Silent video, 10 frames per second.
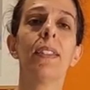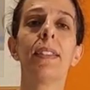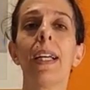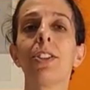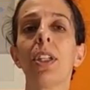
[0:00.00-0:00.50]

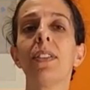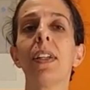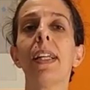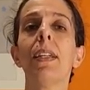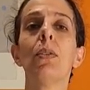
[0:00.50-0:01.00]
such
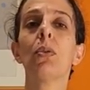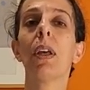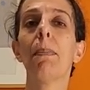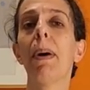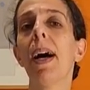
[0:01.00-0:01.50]
as Ling Gu
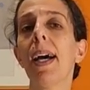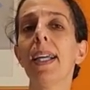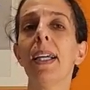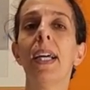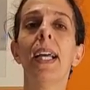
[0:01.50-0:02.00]

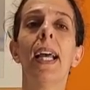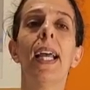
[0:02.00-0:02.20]
Dabai